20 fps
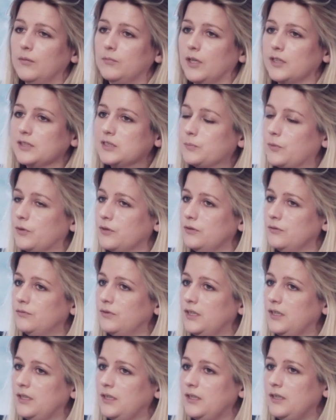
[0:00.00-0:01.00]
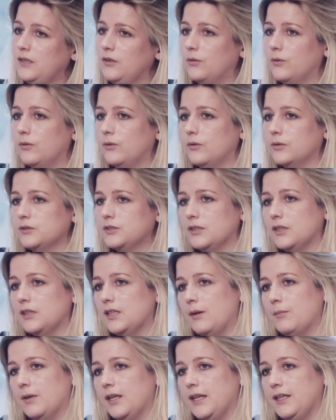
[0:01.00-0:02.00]
like spot UV or
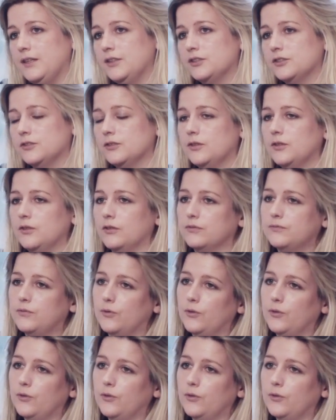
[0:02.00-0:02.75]
lamination or